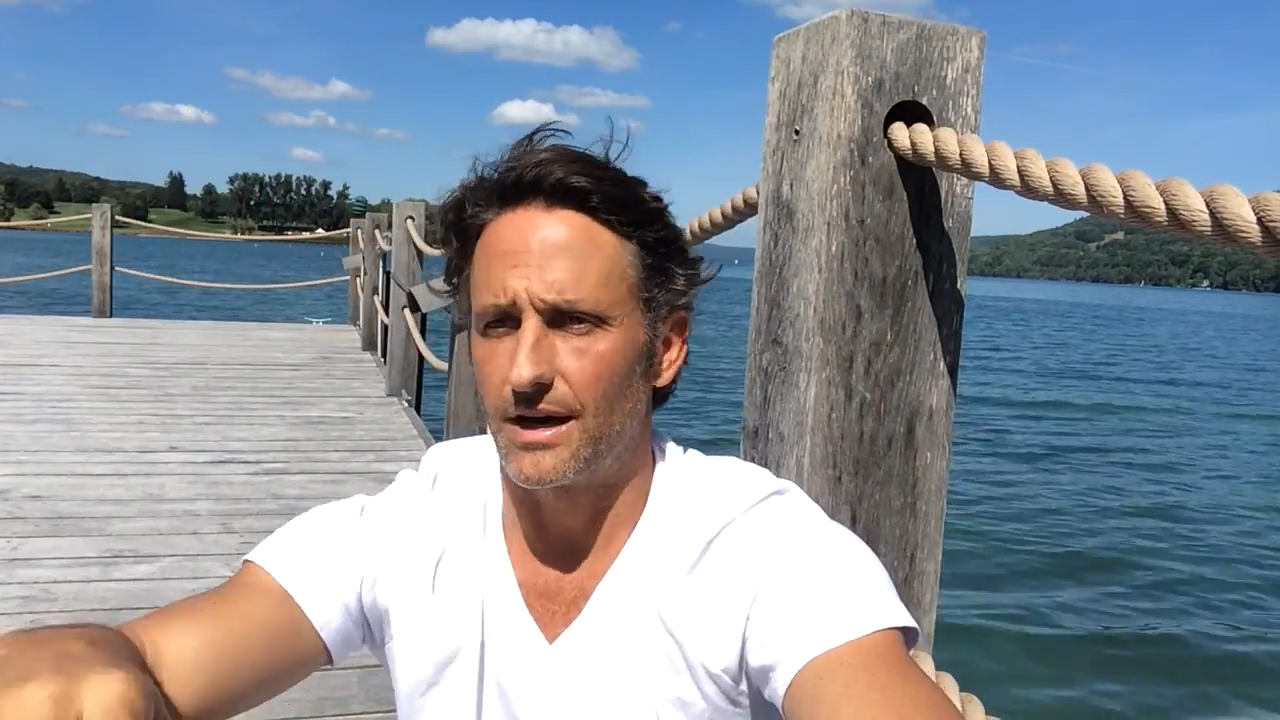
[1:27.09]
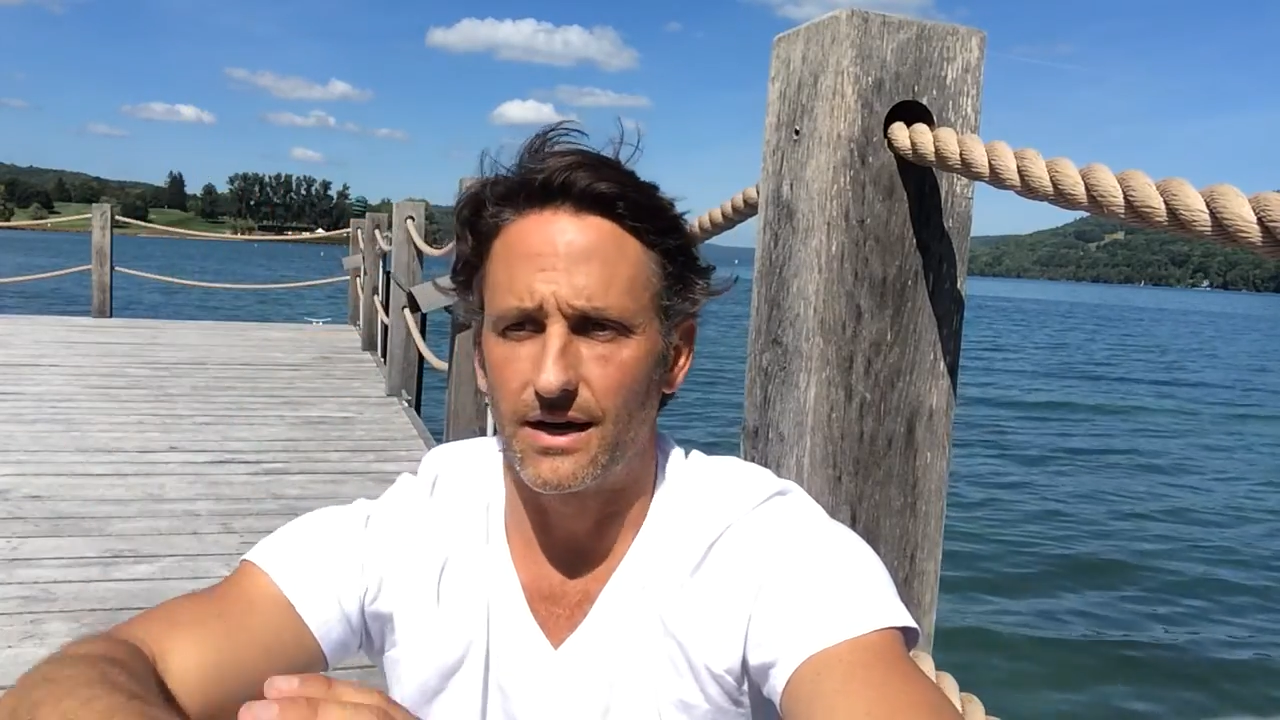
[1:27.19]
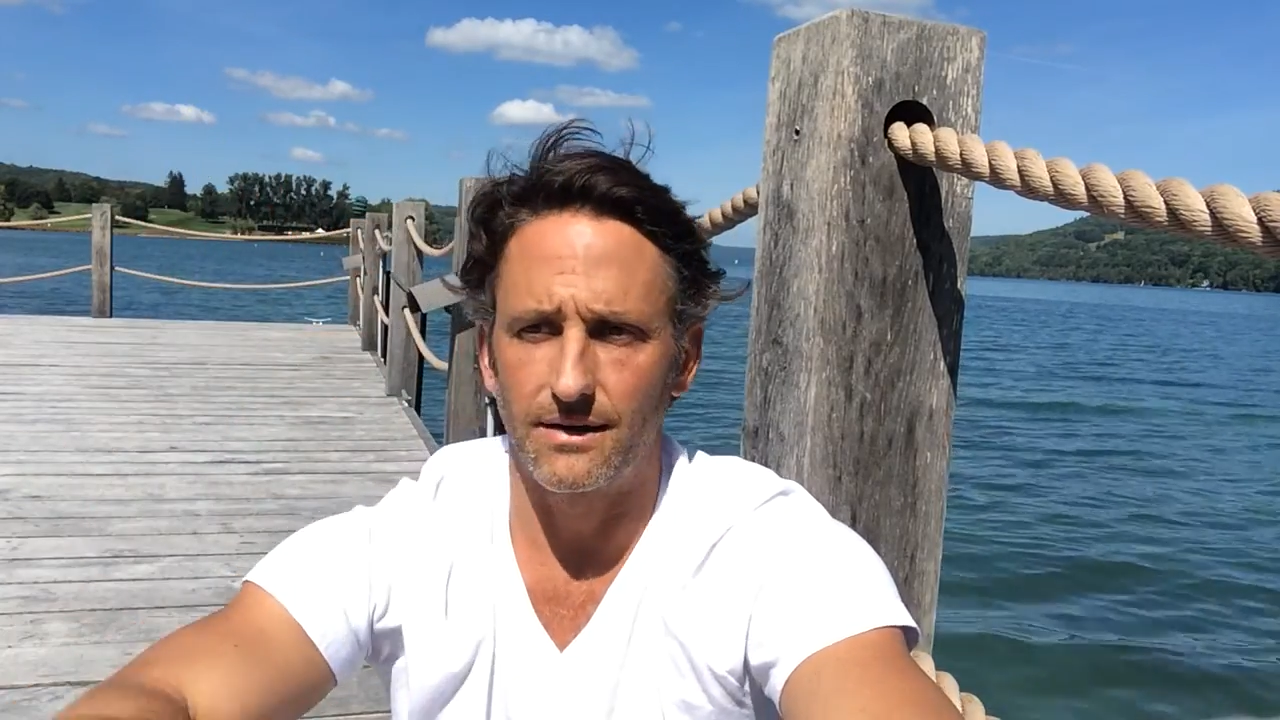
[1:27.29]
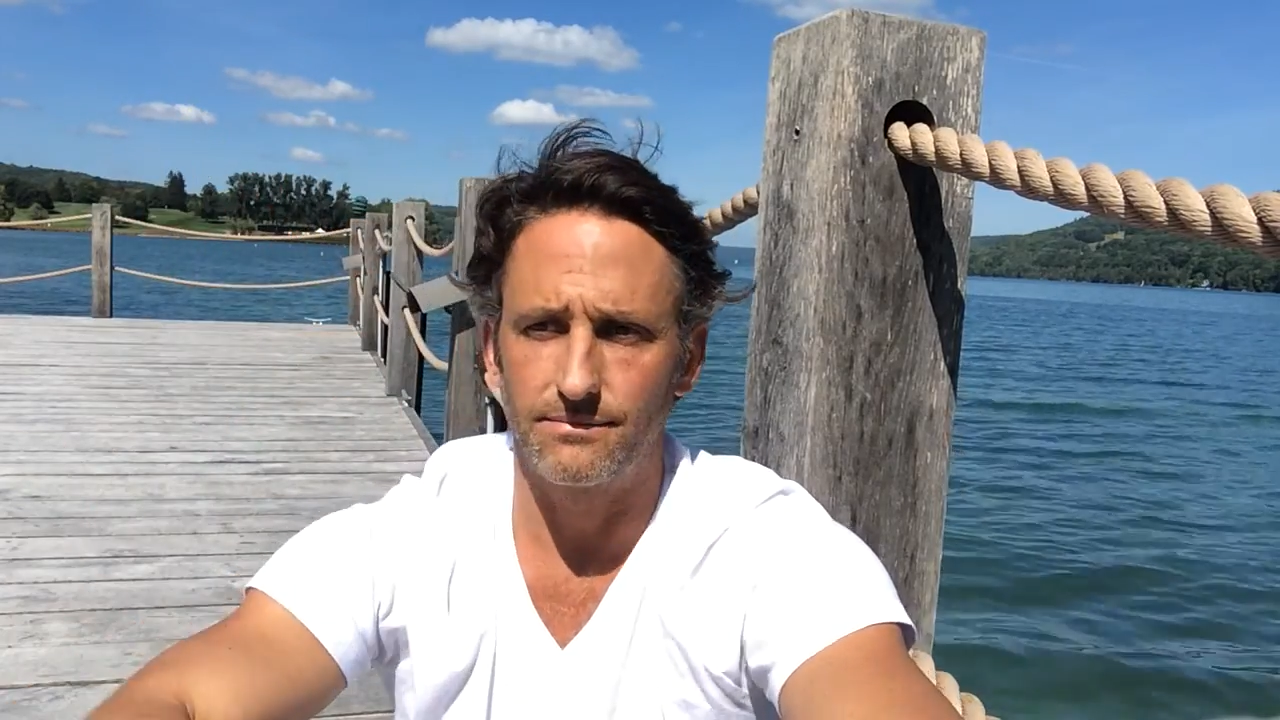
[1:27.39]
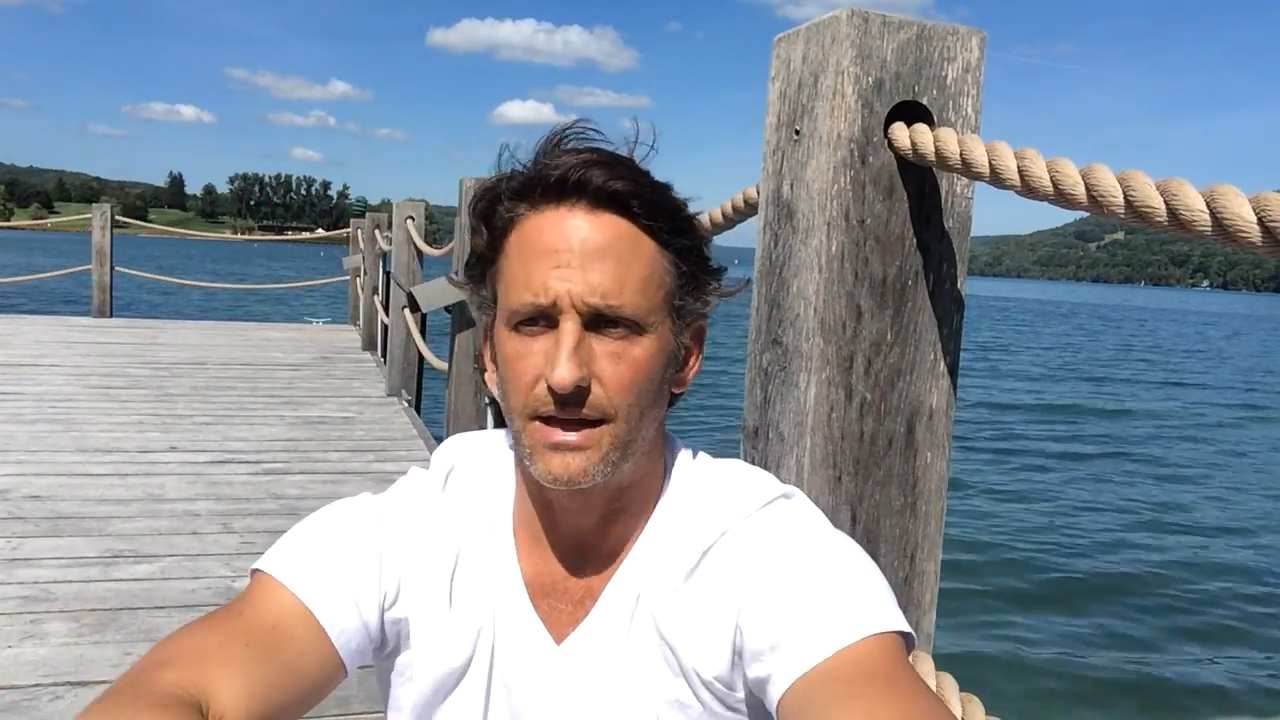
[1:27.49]

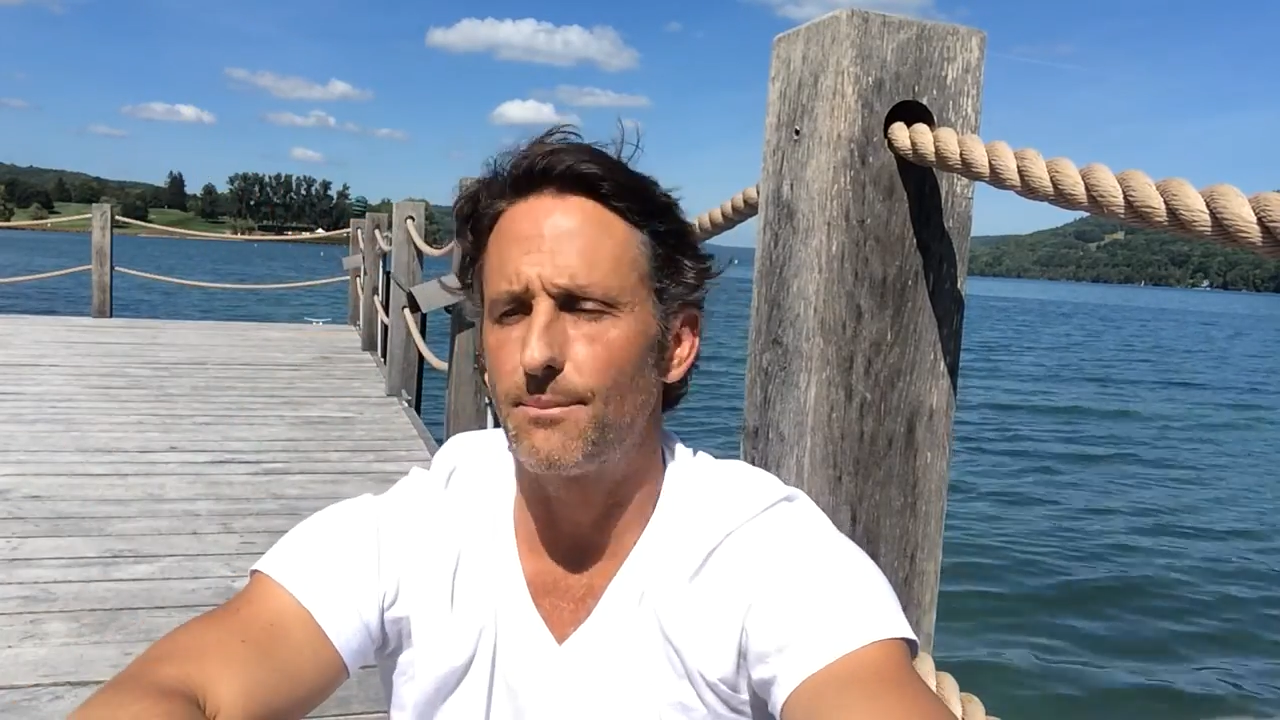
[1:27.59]
uh,